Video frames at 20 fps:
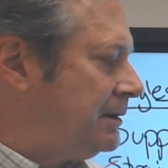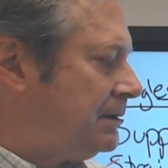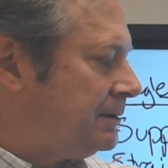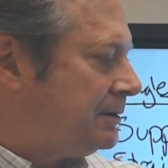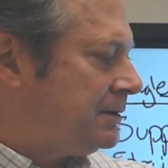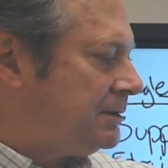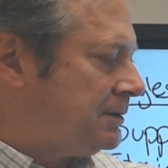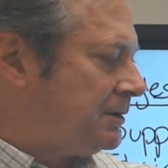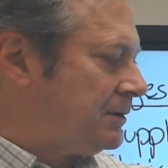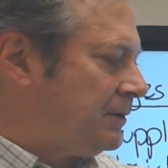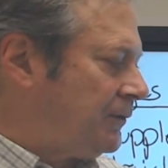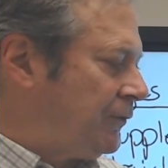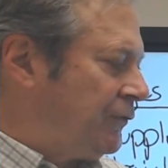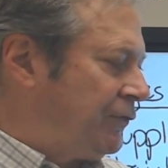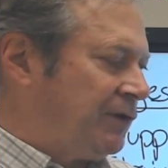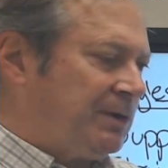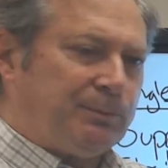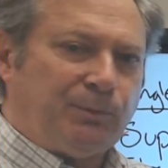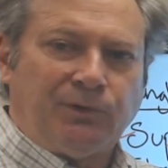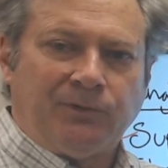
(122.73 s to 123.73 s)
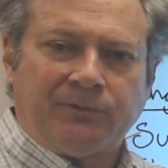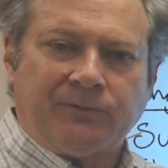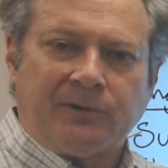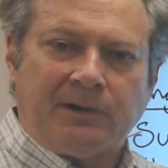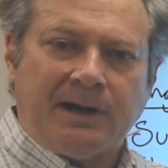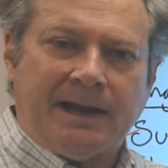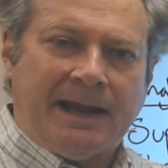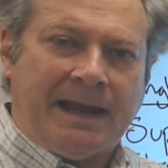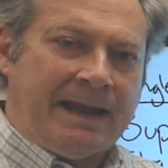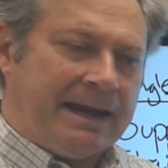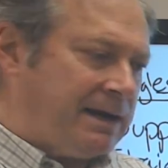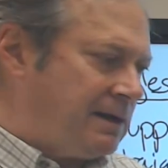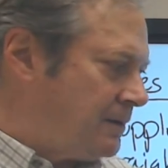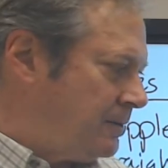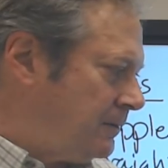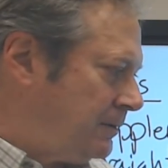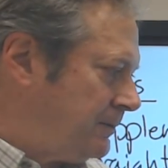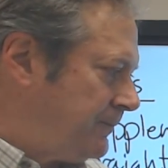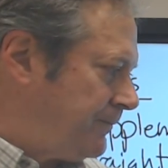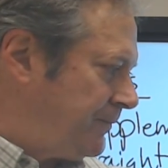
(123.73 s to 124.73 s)
little symbol for
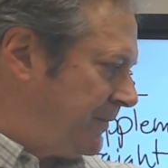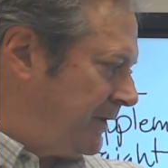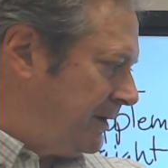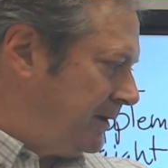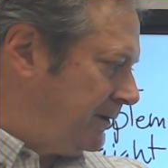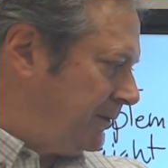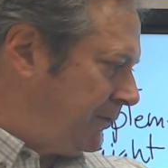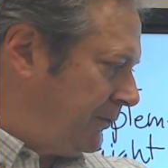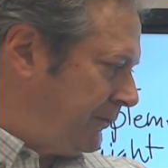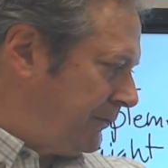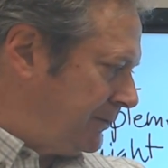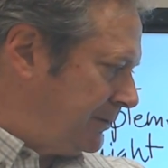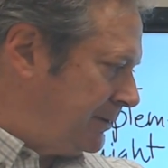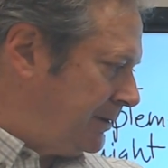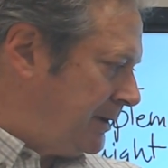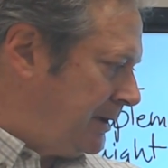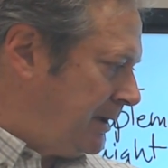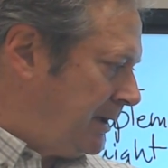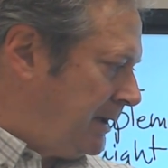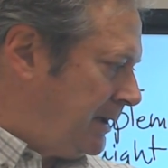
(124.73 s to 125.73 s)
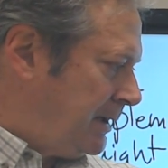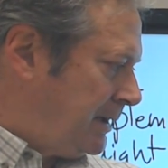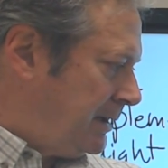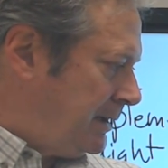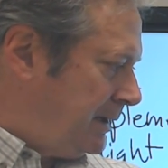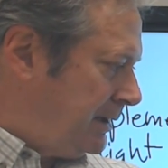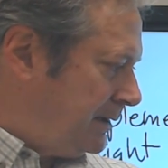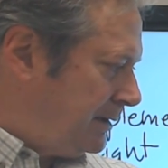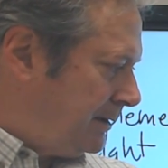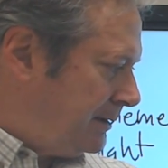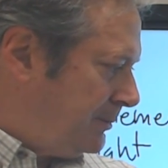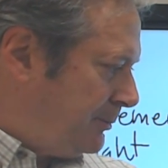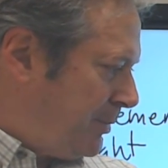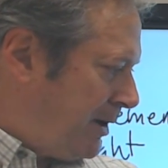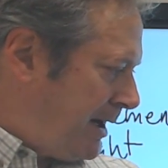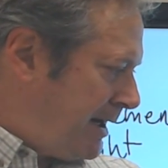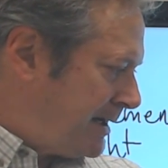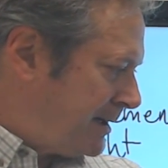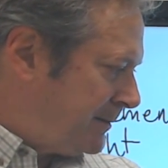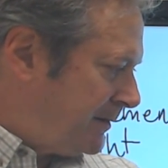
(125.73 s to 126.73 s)
angle. The
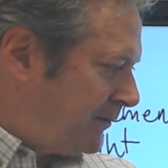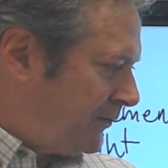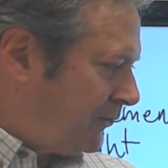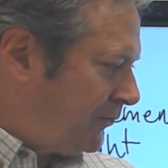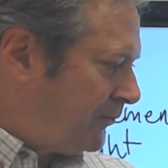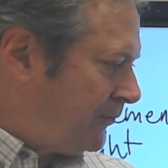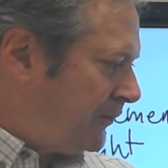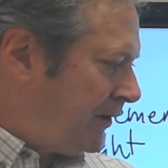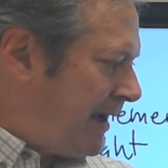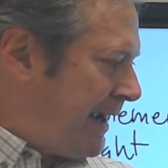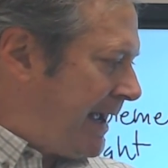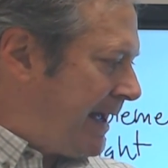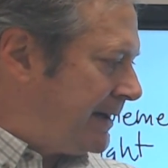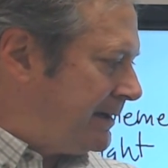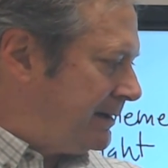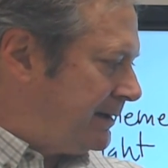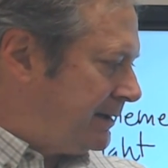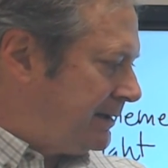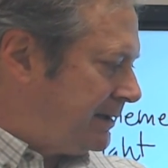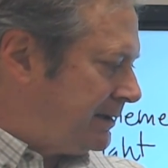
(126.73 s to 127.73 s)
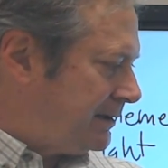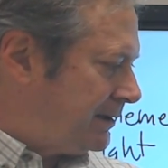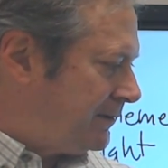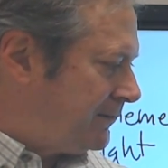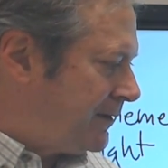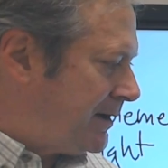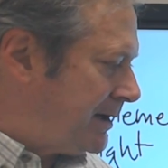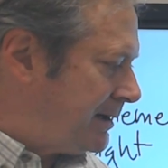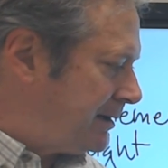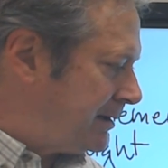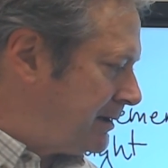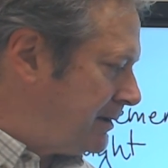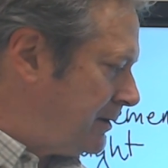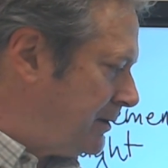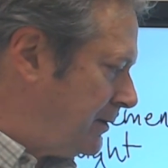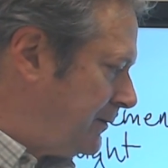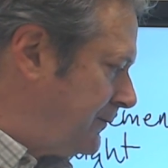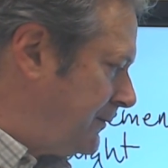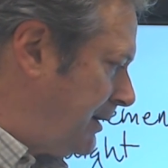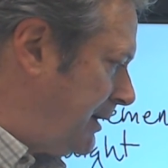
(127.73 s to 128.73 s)
bottom is flat, and then you've got a
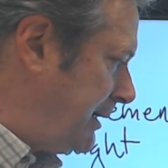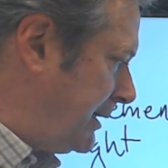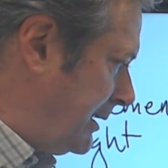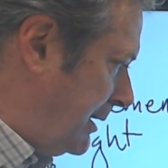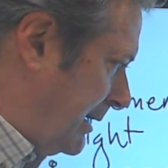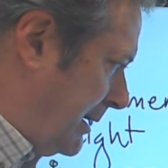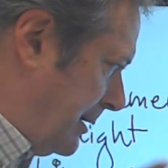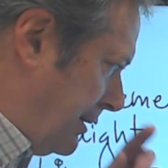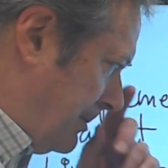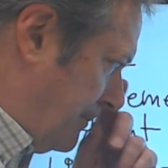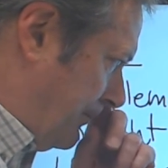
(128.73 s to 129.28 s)
curve like that.